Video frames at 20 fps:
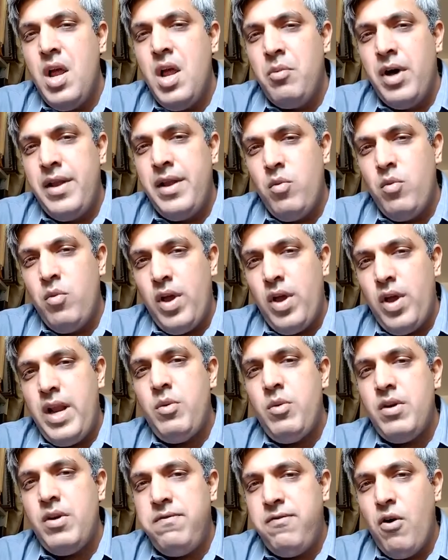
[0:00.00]
But what I
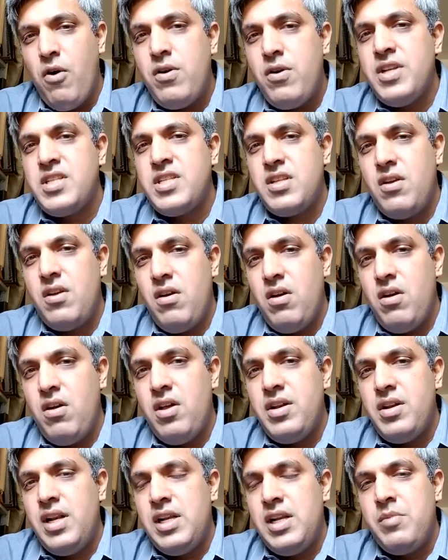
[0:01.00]
want to focus
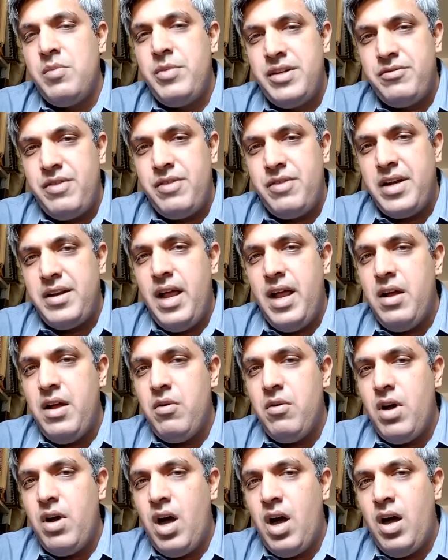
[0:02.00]
on a little bit right
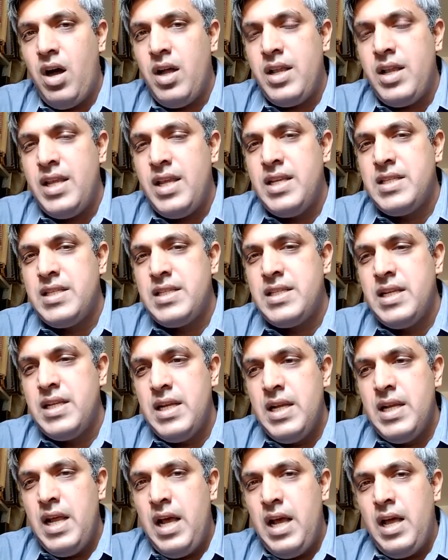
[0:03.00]
now is
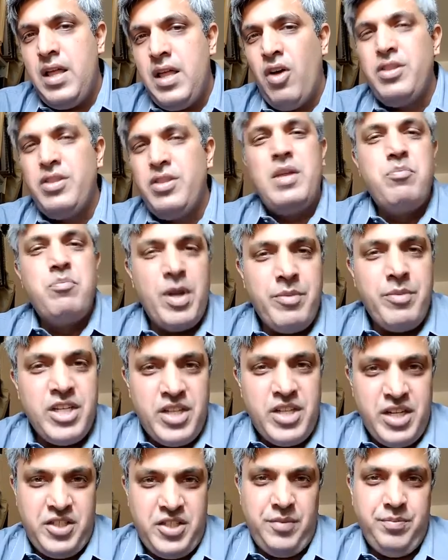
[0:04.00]
on the
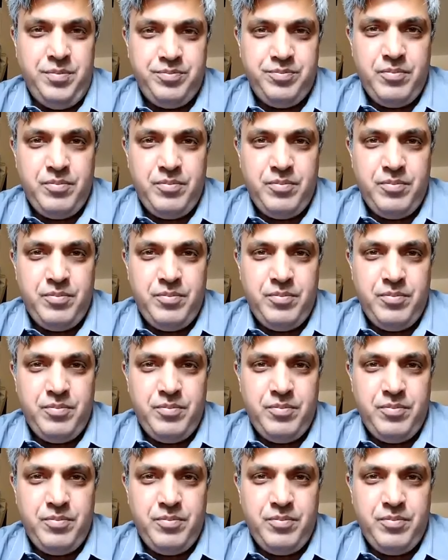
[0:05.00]
implementation.